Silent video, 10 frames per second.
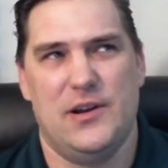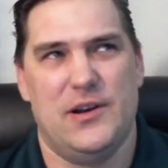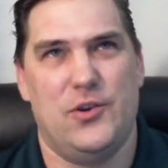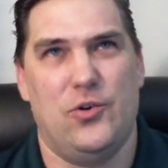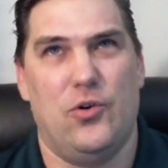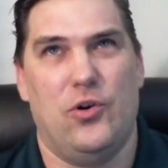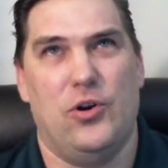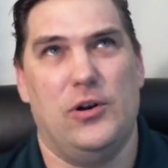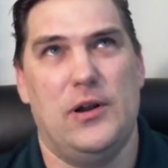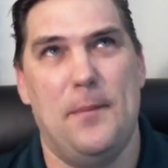
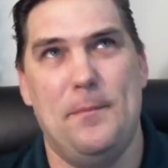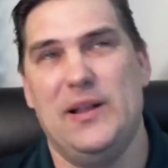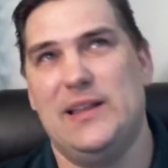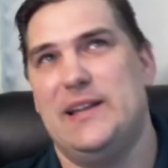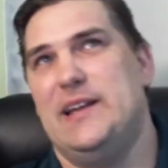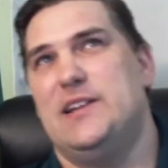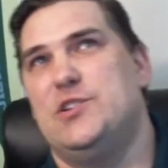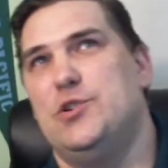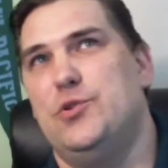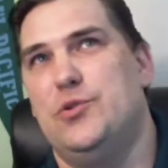your ability
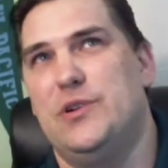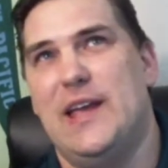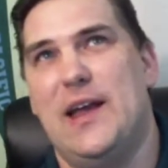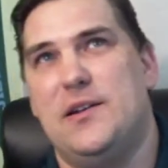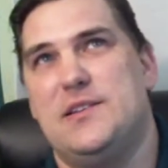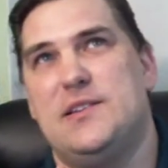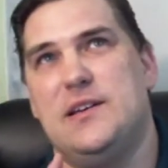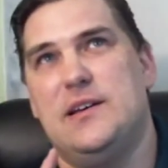to get